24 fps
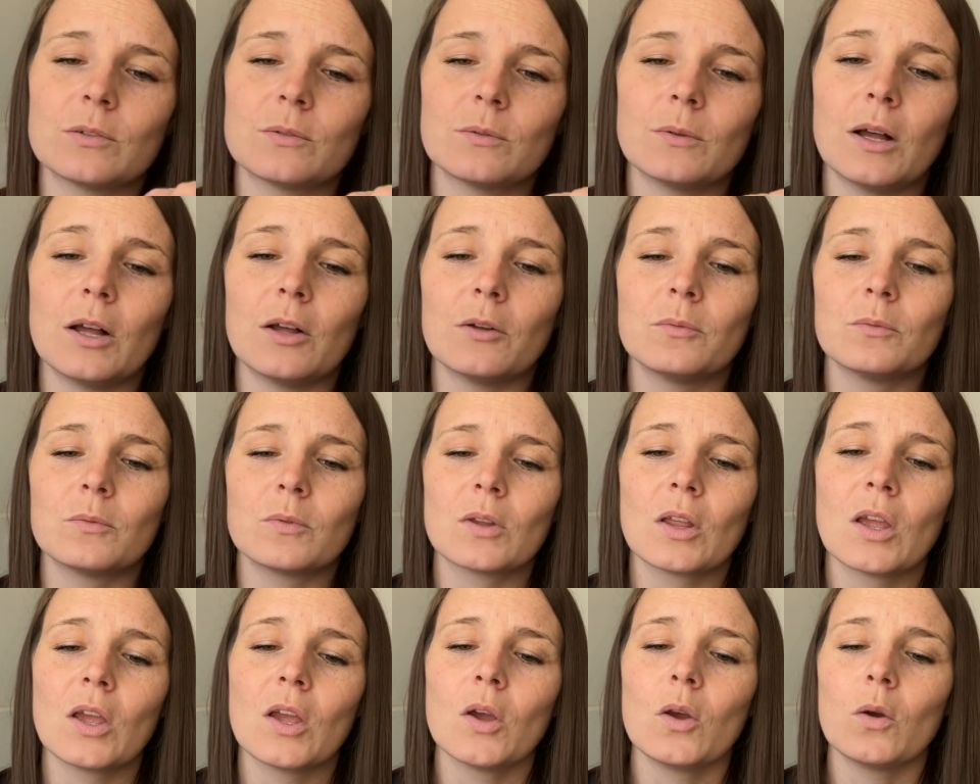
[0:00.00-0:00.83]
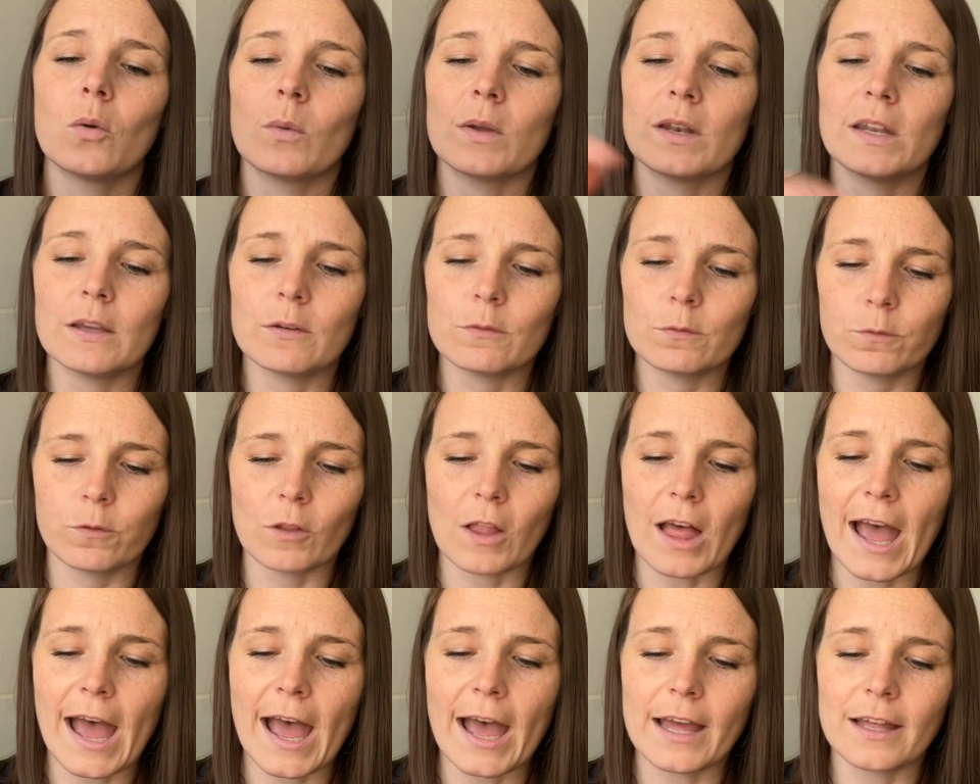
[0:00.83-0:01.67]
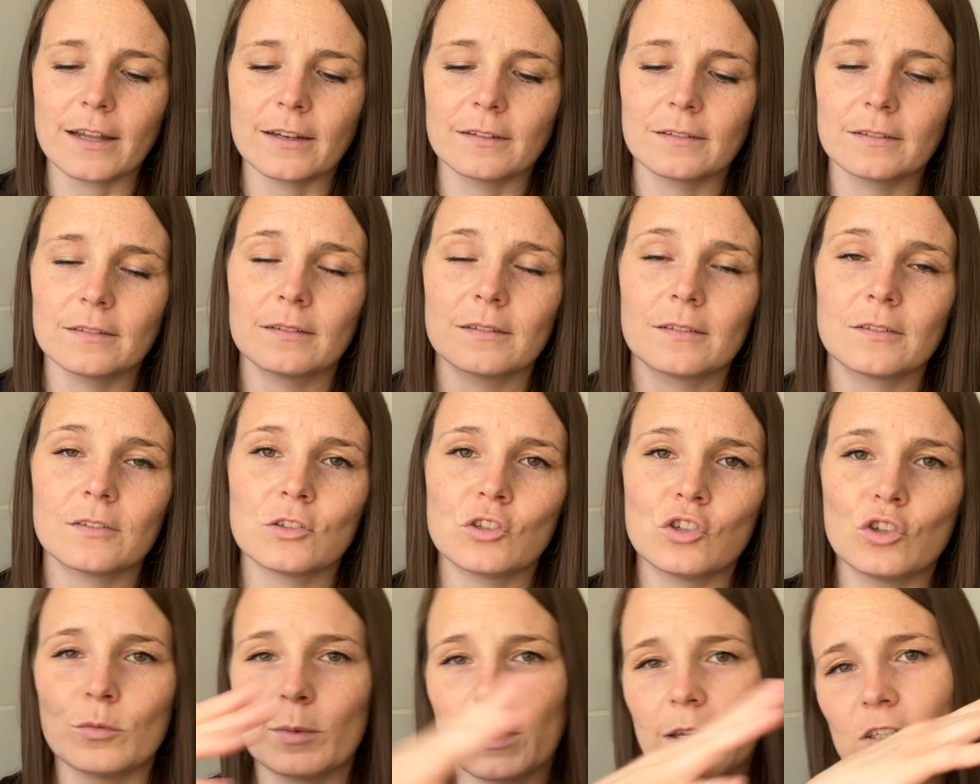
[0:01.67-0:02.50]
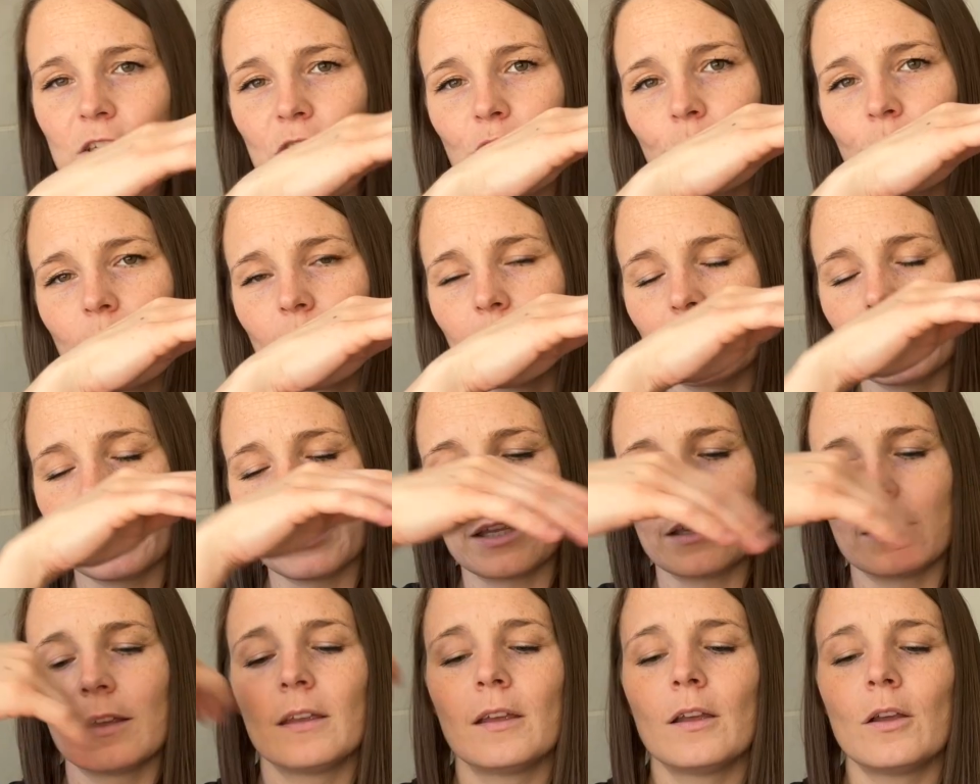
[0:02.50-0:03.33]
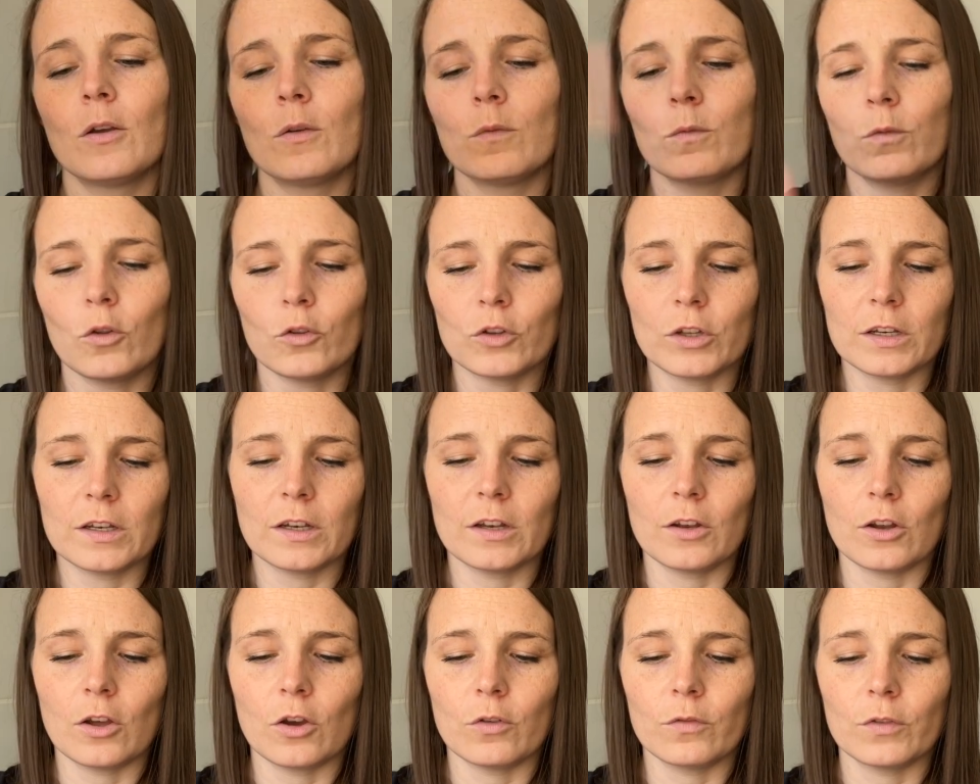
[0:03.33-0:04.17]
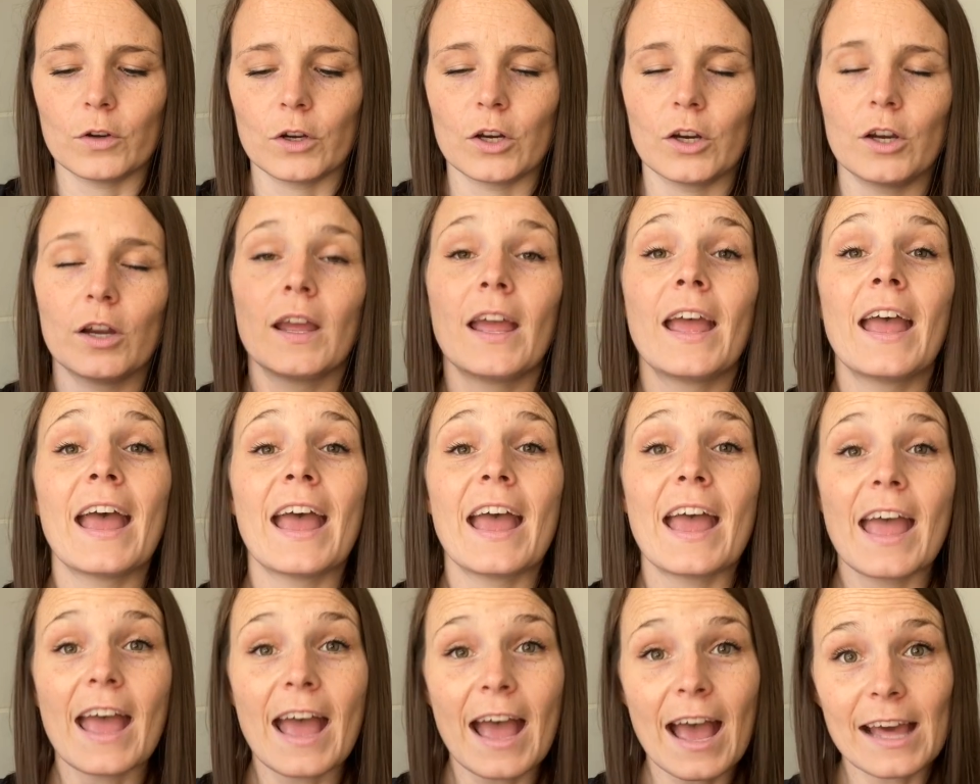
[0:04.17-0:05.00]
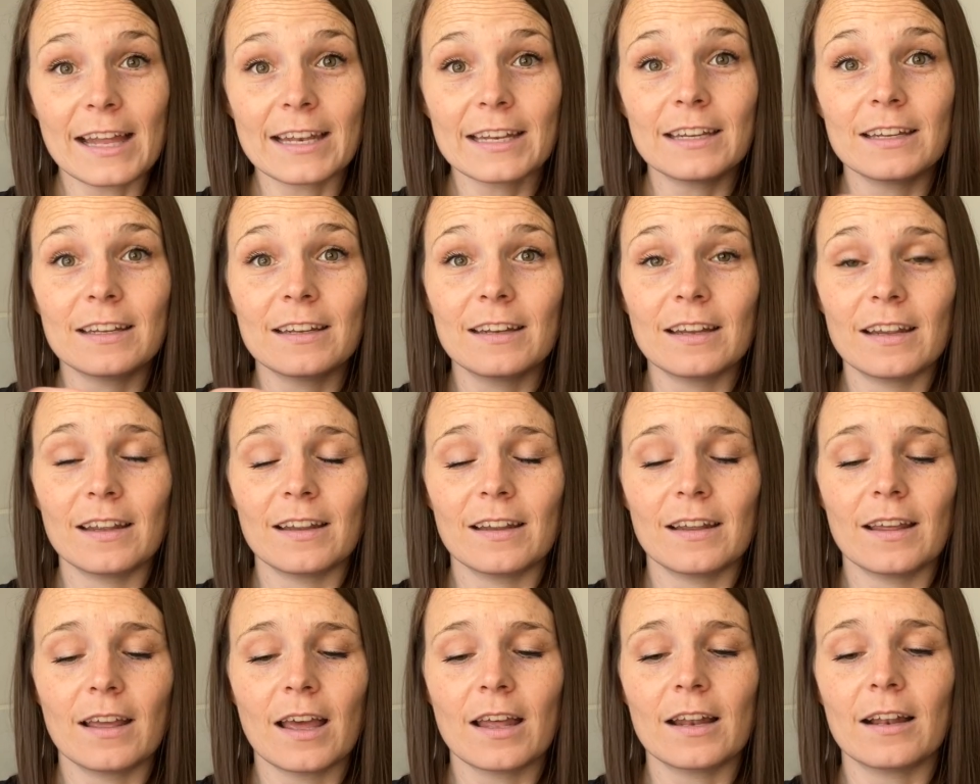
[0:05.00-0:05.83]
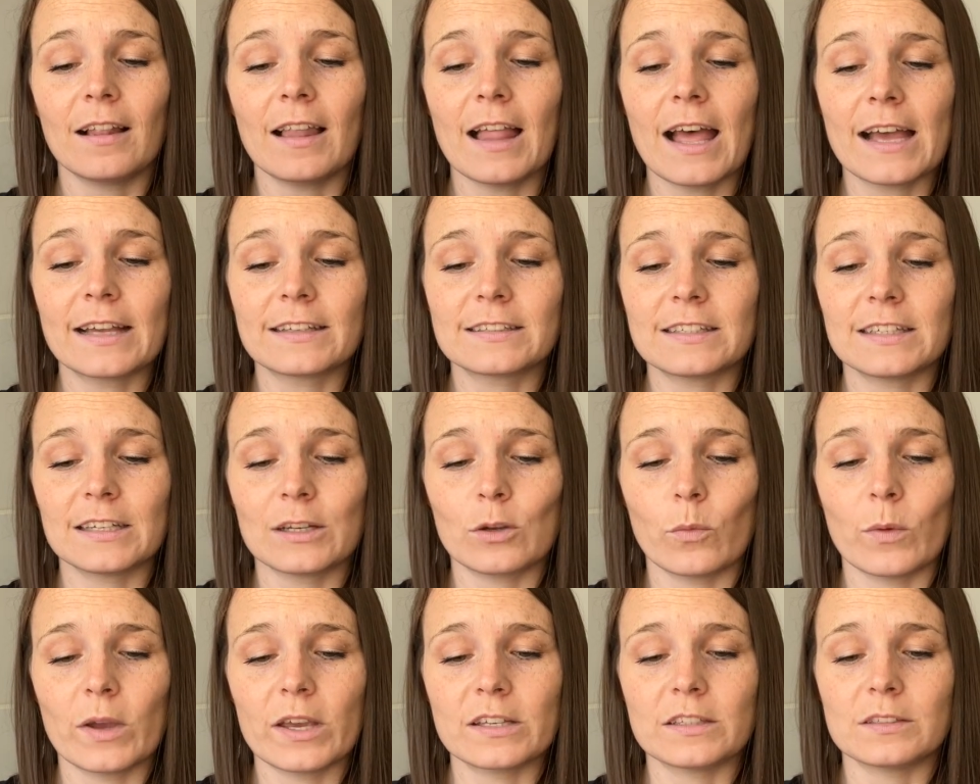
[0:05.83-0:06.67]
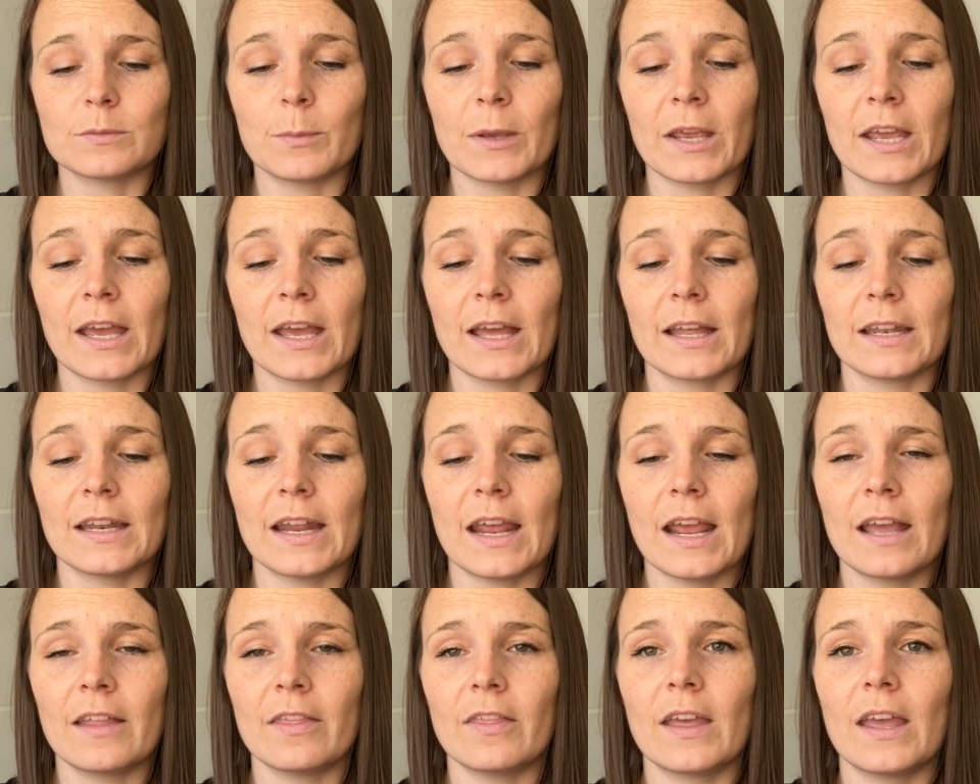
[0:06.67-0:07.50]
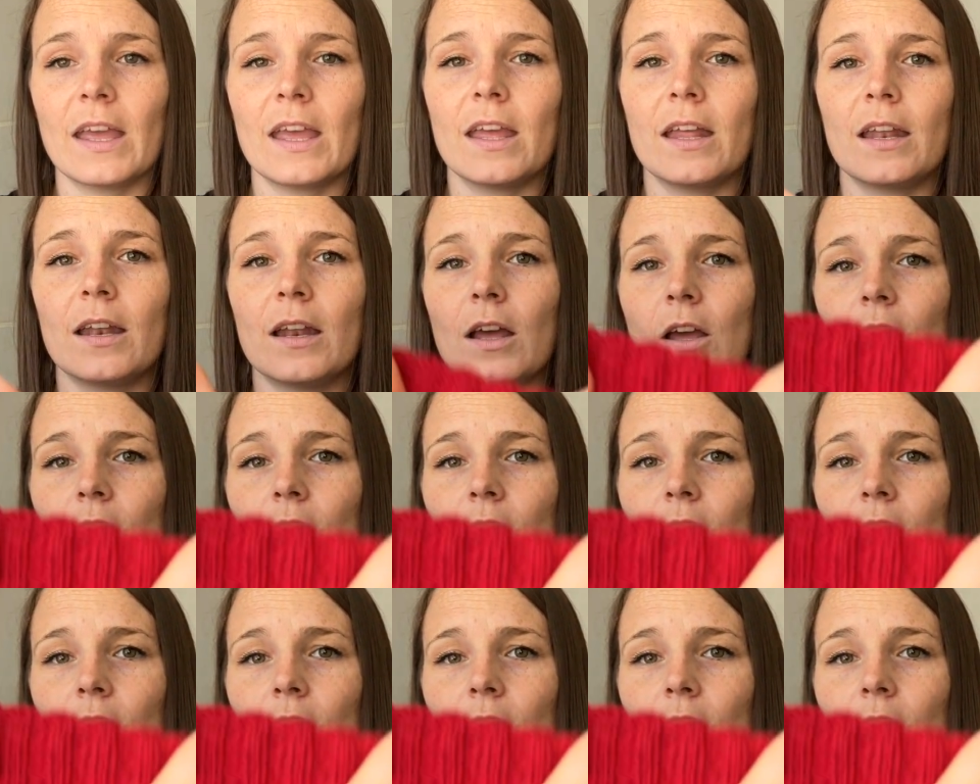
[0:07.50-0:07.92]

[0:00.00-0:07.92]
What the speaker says: Well, we knit flat, 2x2 ribbing, folded it over, added an elastic waistband, and then